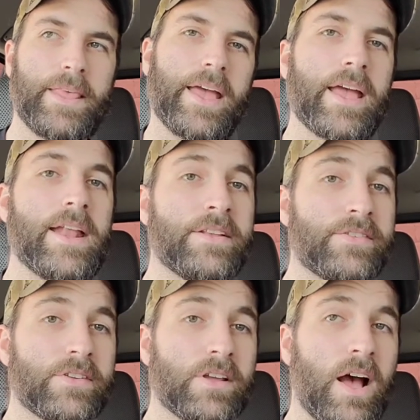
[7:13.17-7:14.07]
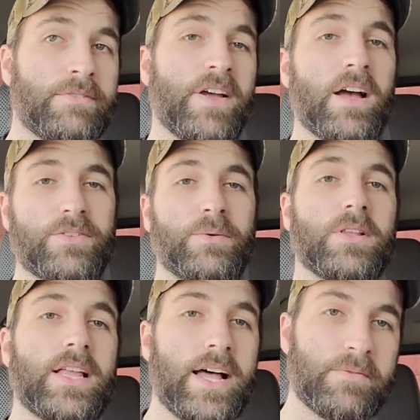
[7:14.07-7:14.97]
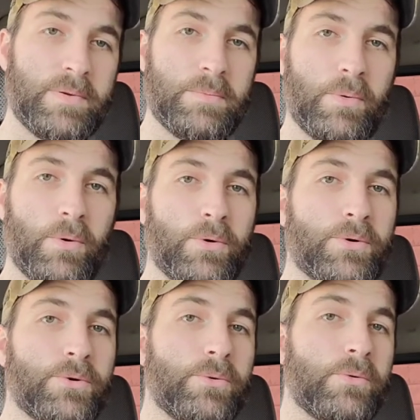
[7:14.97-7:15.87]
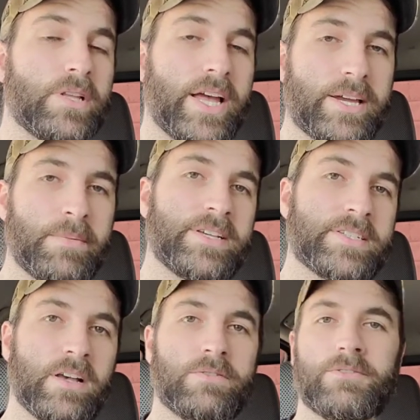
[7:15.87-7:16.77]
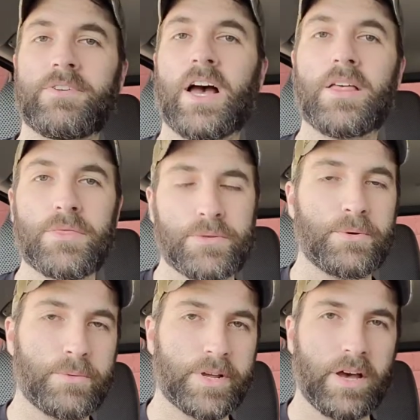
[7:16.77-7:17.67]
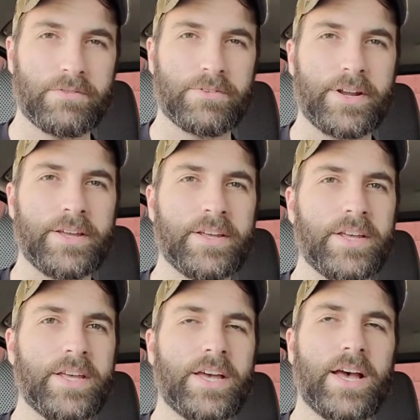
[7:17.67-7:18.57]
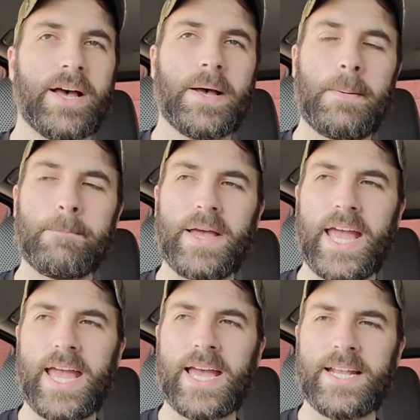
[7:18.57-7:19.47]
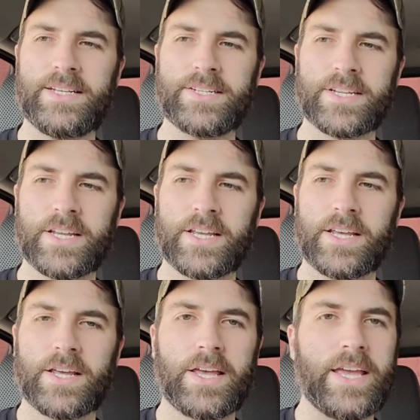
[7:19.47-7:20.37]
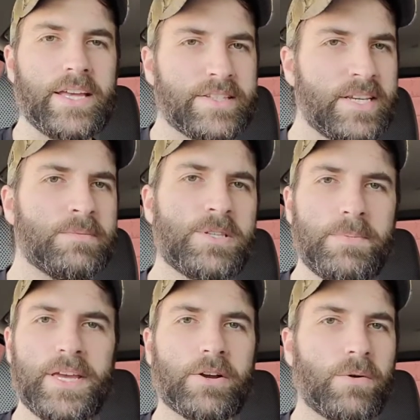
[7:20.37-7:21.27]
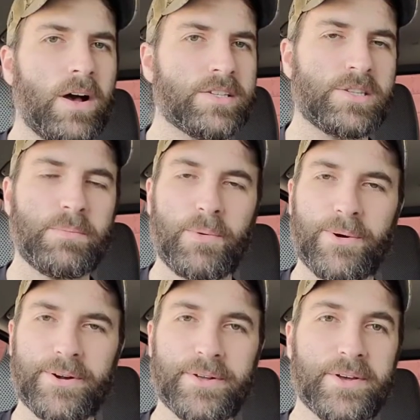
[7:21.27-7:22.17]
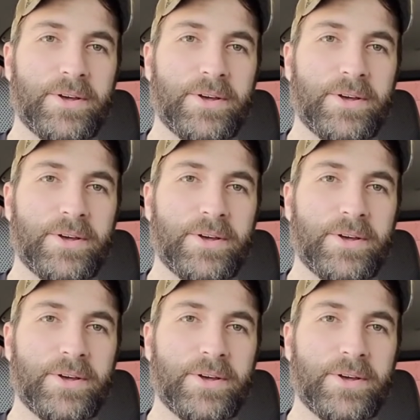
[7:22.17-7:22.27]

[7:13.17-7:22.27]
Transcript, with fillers: And I've talked to a lot of people who, like myself, have gone through recovery. Um, and it seems to be across the board